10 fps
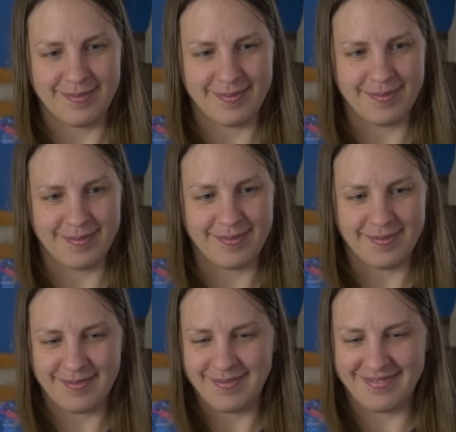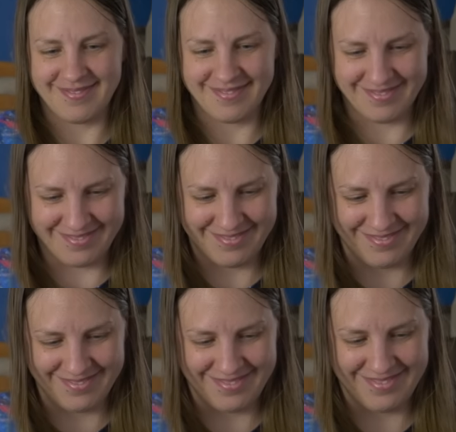
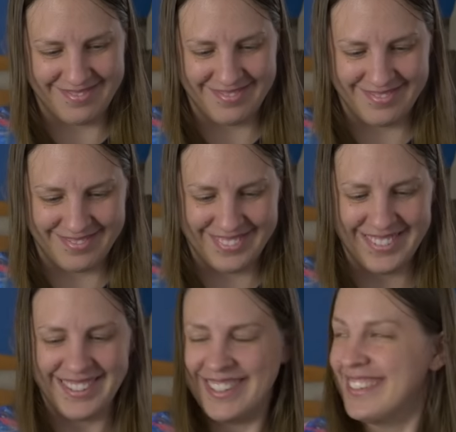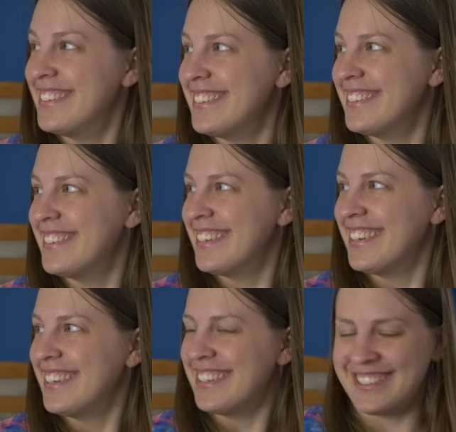
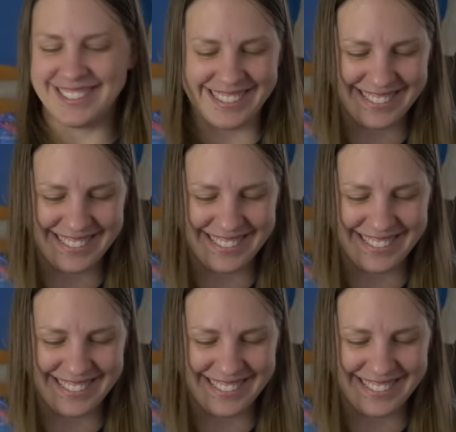The person shown says nothing.